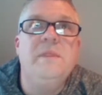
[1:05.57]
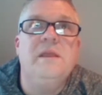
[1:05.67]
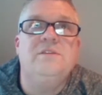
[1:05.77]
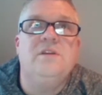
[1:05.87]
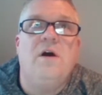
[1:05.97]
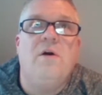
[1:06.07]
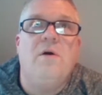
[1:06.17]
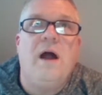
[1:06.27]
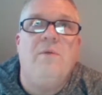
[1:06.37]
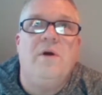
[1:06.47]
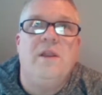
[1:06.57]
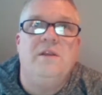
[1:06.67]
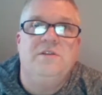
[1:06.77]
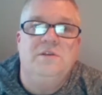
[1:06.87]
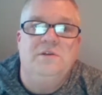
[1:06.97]
so I
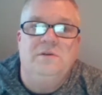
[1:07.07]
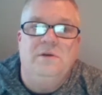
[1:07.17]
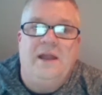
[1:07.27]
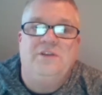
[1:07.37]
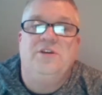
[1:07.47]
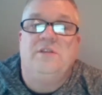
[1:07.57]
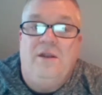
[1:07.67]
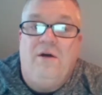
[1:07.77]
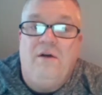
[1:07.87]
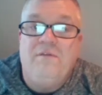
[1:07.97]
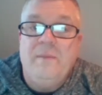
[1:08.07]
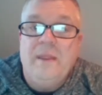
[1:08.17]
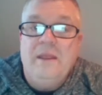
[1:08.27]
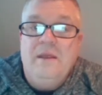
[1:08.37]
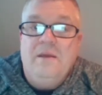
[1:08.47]
took that off
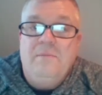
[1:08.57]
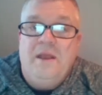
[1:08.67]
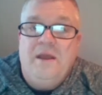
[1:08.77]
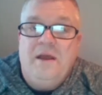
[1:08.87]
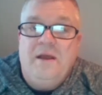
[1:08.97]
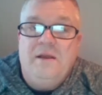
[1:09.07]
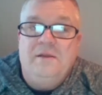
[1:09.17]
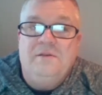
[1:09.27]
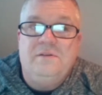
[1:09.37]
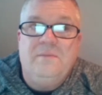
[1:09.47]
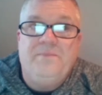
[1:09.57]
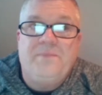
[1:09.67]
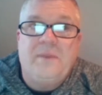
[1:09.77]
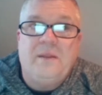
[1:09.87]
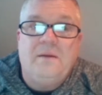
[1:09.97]
because
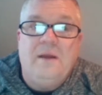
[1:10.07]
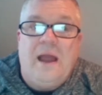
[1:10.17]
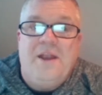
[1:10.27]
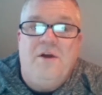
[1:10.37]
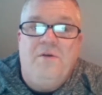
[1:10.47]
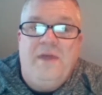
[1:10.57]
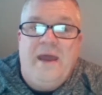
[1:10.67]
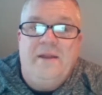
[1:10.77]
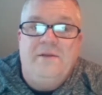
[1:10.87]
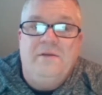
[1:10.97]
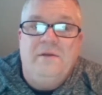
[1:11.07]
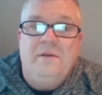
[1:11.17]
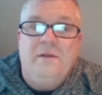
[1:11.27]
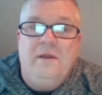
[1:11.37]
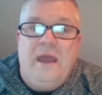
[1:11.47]
I know that
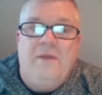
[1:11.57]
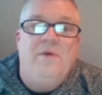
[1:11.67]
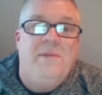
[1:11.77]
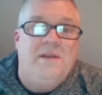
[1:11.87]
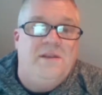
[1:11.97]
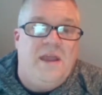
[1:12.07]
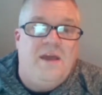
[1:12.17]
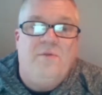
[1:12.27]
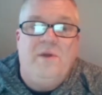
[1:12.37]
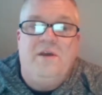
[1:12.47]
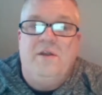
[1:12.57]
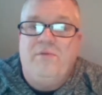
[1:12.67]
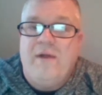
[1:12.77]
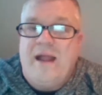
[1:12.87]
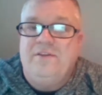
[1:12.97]
had we been together, we could have
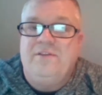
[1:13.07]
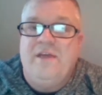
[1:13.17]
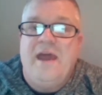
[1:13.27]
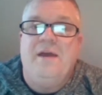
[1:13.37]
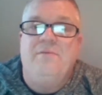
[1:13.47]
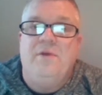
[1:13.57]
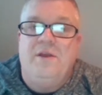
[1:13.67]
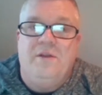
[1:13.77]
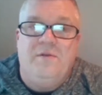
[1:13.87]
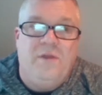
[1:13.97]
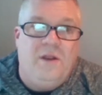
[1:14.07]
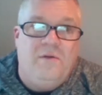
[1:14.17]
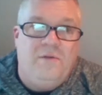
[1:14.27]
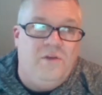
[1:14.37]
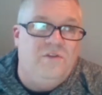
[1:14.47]
practiced that and we could have,
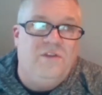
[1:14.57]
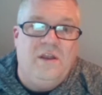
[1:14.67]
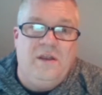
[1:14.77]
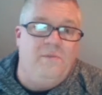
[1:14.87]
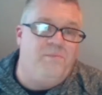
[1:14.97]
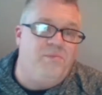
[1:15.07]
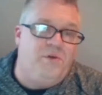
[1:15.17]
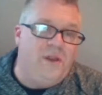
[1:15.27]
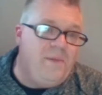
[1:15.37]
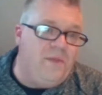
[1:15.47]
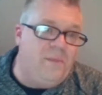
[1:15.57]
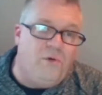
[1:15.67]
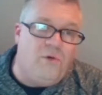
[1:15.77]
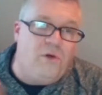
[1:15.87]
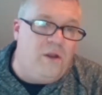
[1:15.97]
used it and it pulled up on the
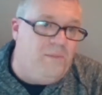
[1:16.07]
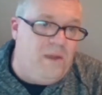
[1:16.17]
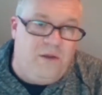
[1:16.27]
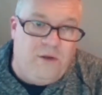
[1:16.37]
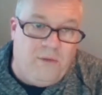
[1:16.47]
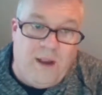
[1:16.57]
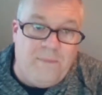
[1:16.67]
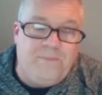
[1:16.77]
board and it'd be good, right?